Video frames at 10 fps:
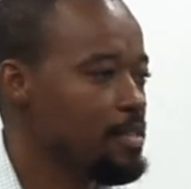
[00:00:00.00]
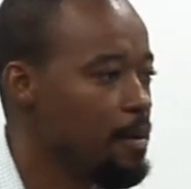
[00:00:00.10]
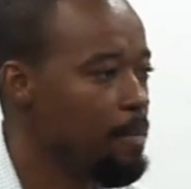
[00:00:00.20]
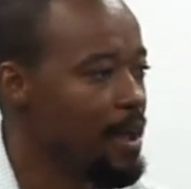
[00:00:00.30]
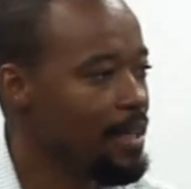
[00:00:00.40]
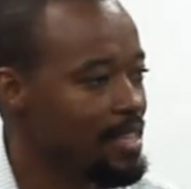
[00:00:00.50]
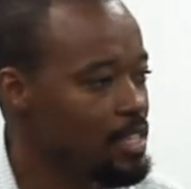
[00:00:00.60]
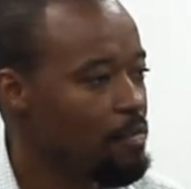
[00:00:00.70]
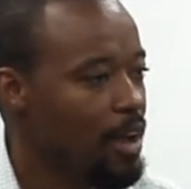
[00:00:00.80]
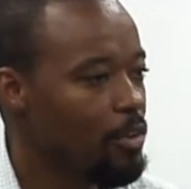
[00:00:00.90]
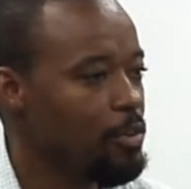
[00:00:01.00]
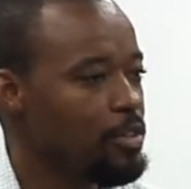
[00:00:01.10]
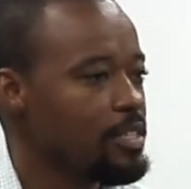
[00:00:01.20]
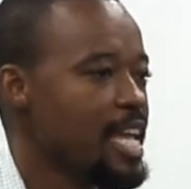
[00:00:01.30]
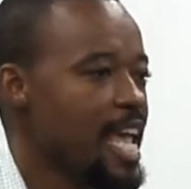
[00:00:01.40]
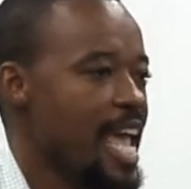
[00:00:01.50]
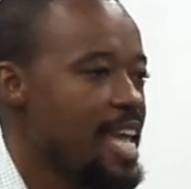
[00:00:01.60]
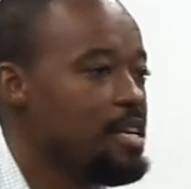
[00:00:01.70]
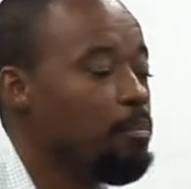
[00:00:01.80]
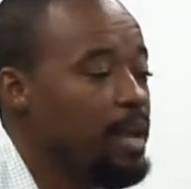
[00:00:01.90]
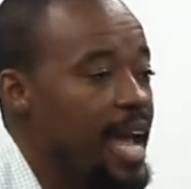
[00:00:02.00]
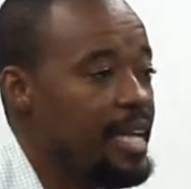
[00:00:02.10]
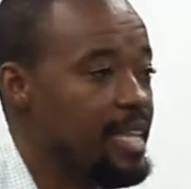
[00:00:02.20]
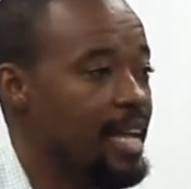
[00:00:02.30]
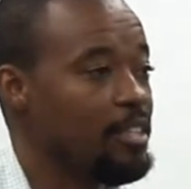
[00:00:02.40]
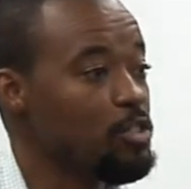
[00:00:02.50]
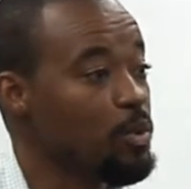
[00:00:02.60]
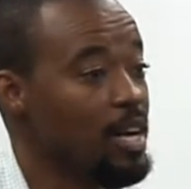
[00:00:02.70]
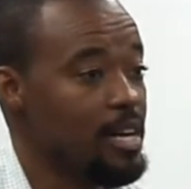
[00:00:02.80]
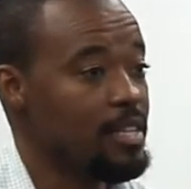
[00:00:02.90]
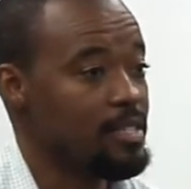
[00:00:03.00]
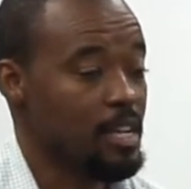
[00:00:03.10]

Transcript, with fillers: comparing his followers, and applying that to us,